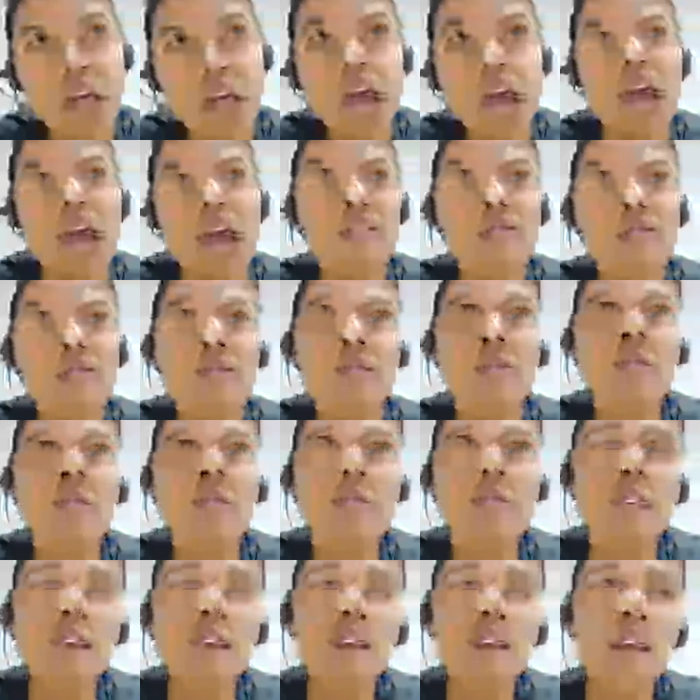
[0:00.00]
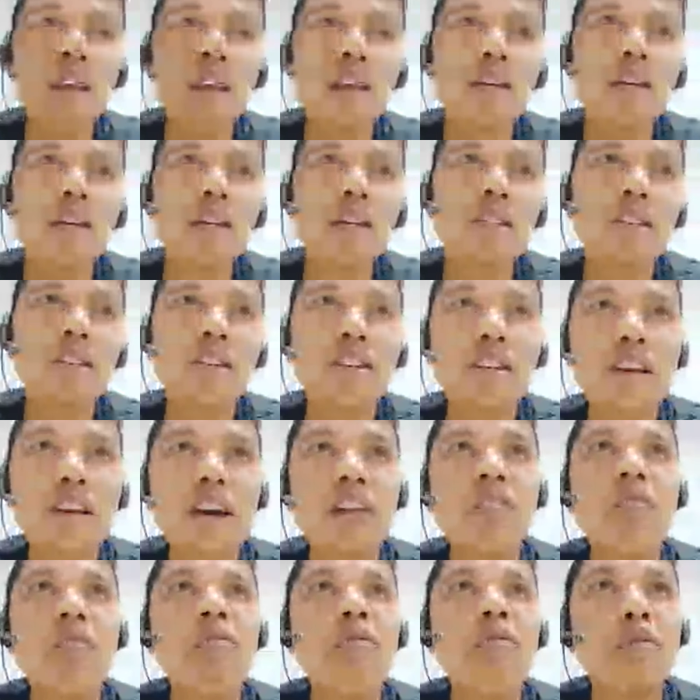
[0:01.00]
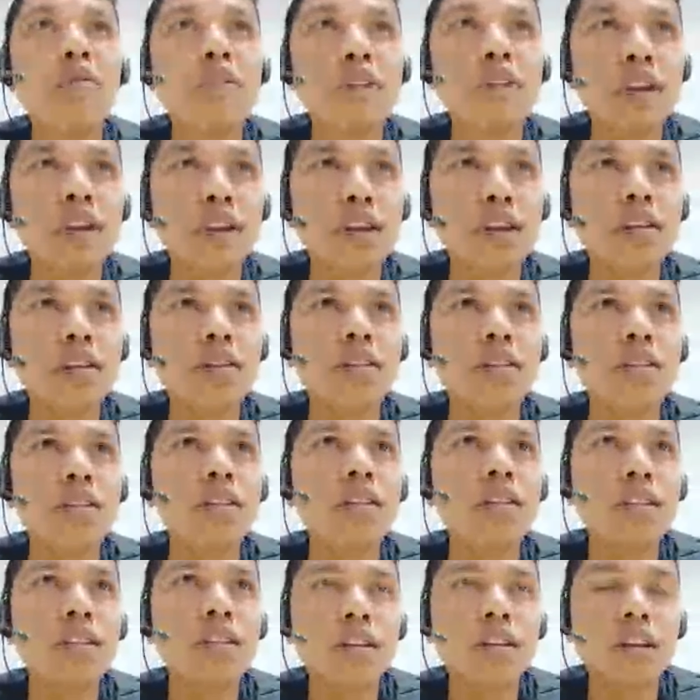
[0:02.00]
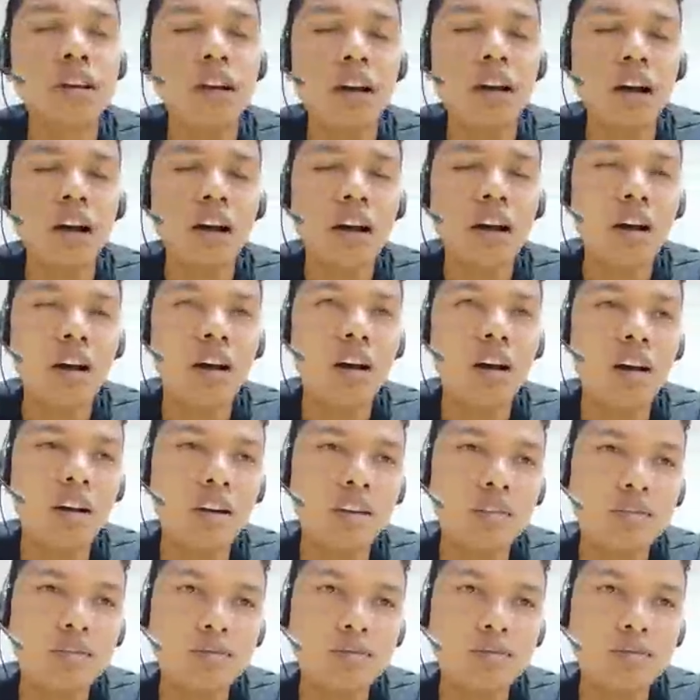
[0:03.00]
and if you stay like a 3 night, 4 days, uh,